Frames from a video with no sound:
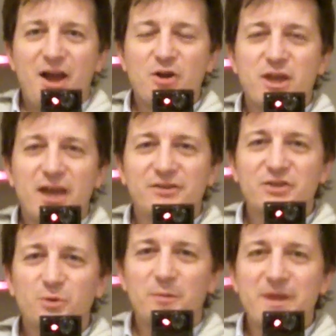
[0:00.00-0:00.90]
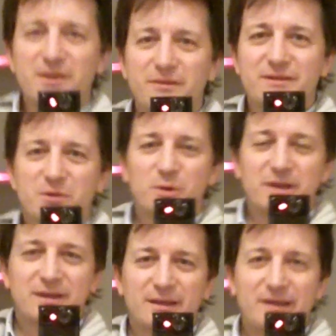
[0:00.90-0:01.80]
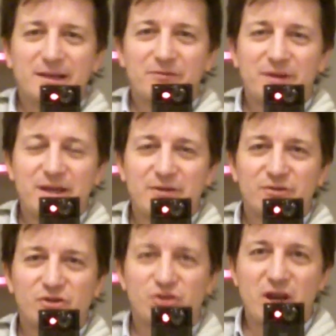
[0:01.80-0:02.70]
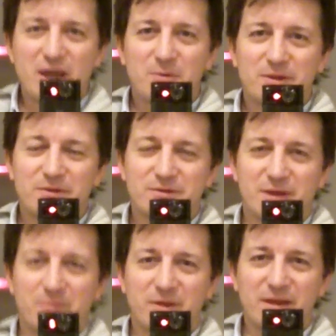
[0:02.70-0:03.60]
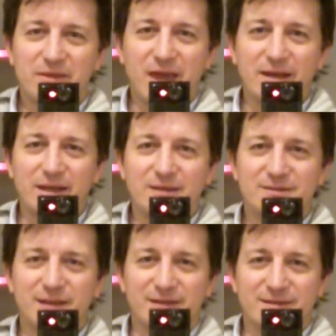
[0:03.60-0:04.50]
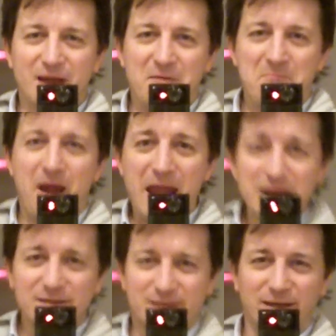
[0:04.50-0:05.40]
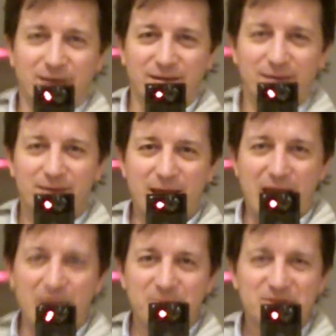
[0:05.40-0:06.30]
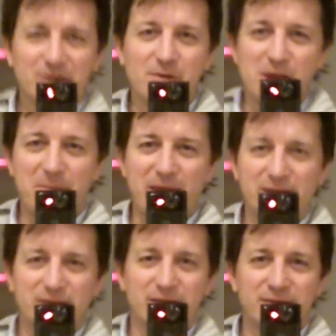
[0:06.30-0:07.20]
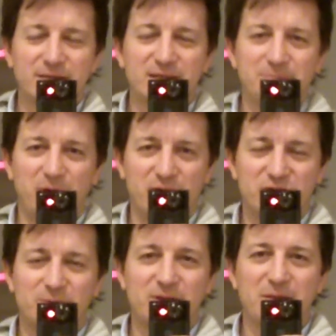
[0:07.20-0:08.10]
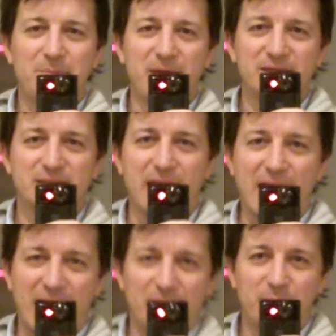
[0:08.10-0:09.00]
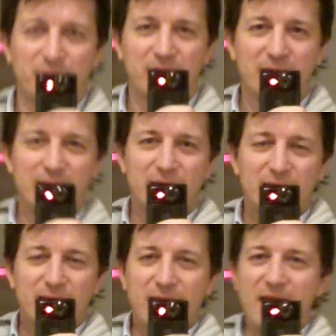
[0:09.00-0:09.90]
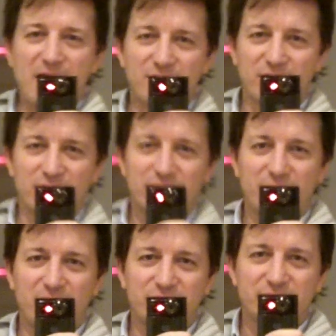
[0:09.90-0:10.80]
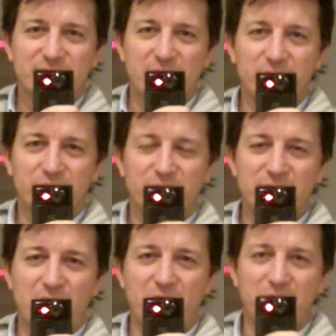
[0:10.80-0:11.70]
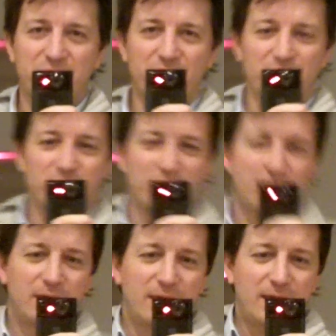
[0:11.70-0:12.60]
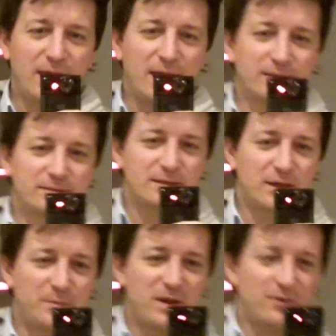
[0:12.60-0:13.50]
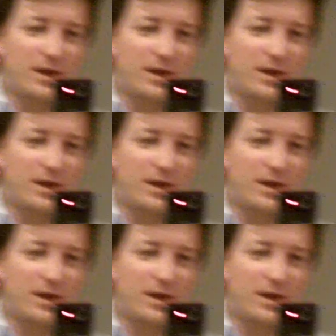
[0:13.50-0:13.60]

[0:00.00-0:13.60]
Okay, I just want to make you this quick little video to share with you something that is just amazing! Absolutely amazing. This is possibly the best app ever that I've discovered for the iPhone. And uh, I'm here